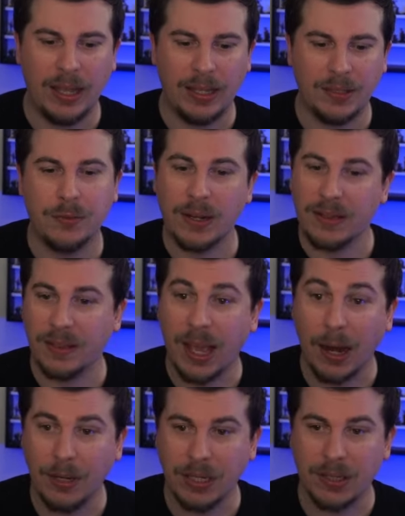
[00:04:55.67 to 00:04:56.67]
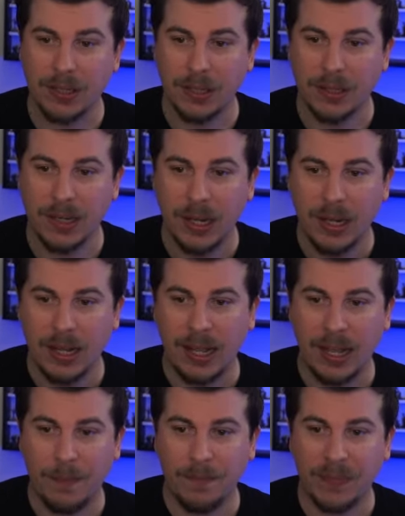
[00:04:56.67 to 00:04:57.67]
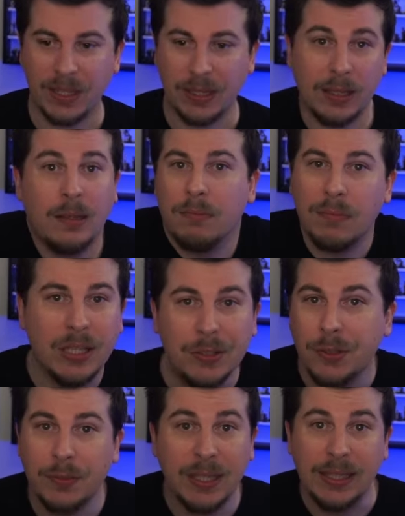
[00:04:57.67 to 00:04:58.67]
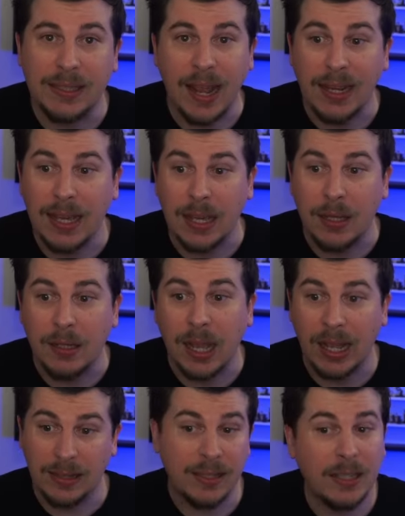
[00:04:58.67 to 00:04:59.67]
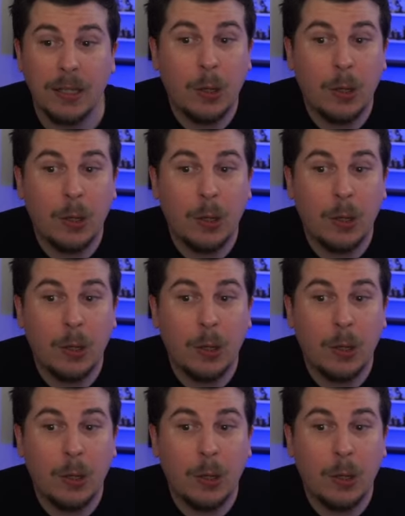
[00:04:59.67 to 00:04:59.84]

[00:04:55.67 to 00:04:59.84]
strength characters, he's just really tanky, and he can